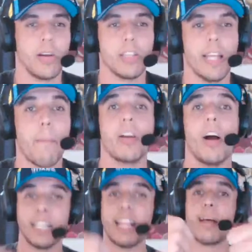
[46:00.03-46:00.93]
there. But
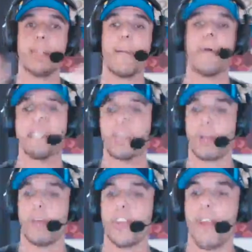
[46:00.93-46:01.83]
guys, hit that thumbs up button,
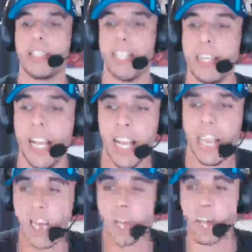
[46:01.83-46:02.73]
subscribe if you're new around here,
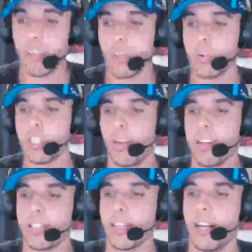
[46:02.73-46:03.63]
and let me know your thoughts going
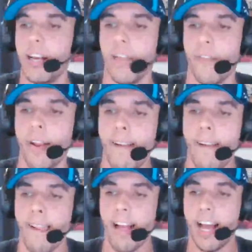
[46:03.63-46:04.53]
into the second half.
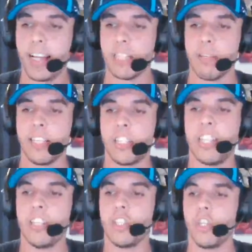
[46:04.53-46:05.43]
Does make sense she
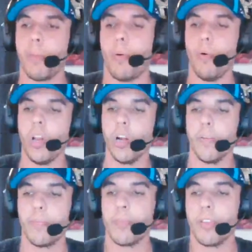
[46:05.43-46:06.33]
did a junior polo.
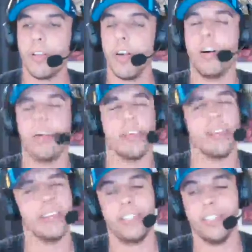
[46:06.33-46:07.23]
Oh,
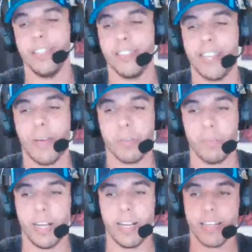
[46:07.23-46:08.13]
yeah, jeez, that was
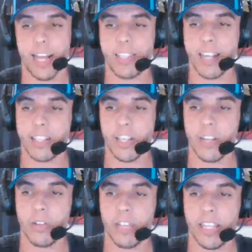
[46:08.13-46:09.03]
bad. Nate J says, the
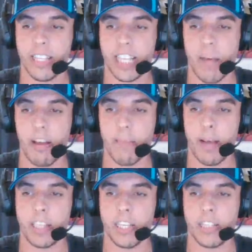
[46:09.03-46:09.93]
only good thing to come out of
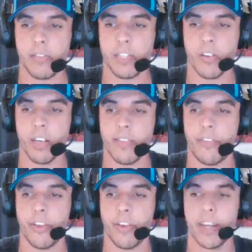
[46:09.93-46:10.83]
Manchester is Tyson
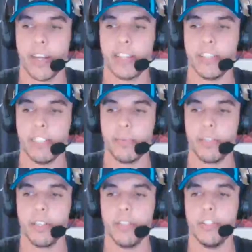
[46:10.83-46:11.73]
Fury, and he's a
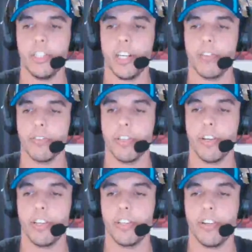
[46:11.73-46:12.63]
gypsy. You shut your
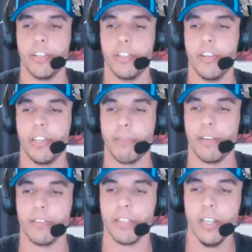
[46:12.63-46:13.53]
dirty, dirty, dirty mouth.